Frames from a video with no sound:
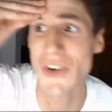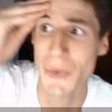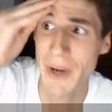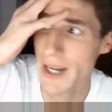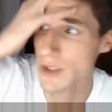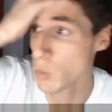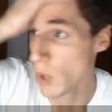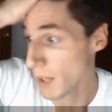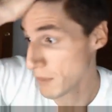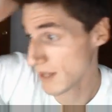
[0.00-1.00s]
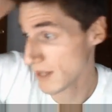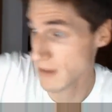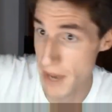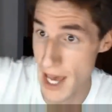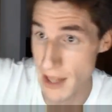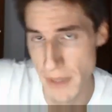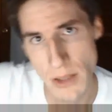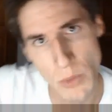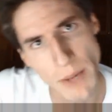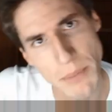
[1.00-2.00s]
correct. Why? Because the math made
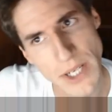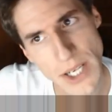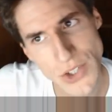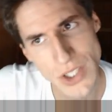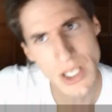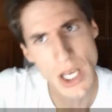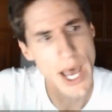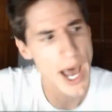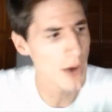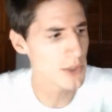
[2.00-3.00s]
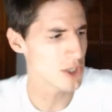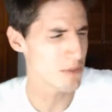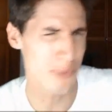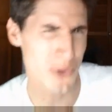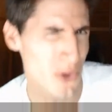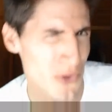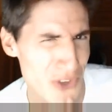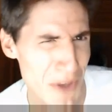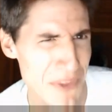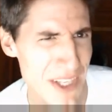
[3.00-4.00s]
the right prediction? How do you prove
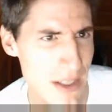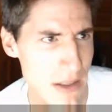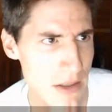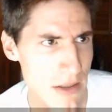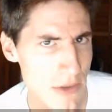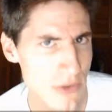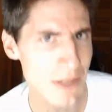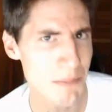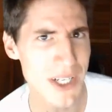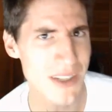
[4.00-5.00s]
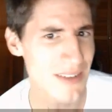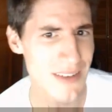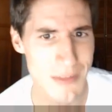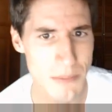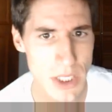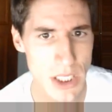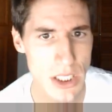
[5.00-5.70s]
something using empiricism